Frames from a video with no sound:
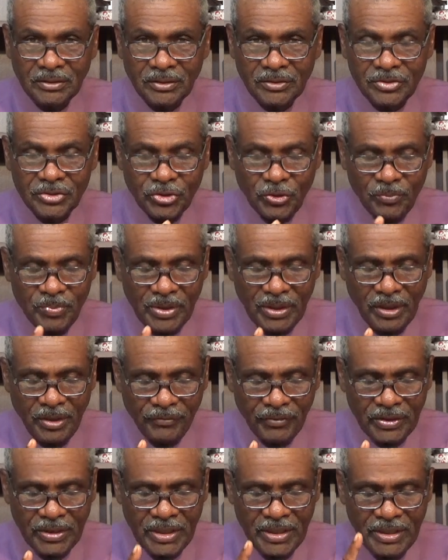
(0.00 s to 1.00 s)
So,
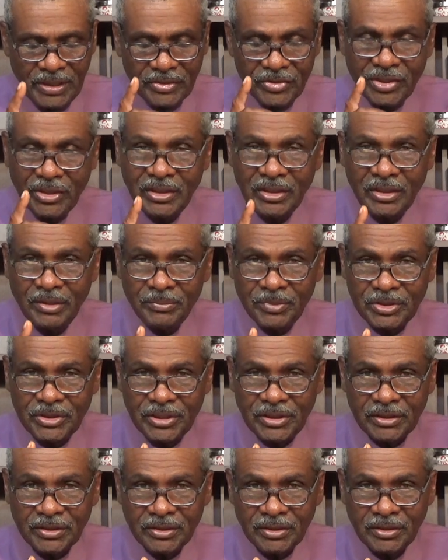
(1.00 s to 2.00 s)
beloved, he is
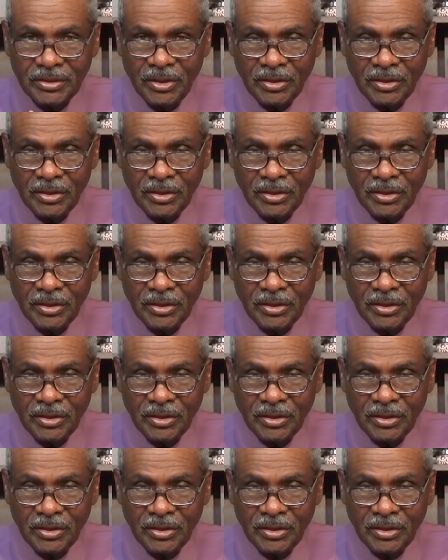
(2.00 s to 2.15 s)
limited.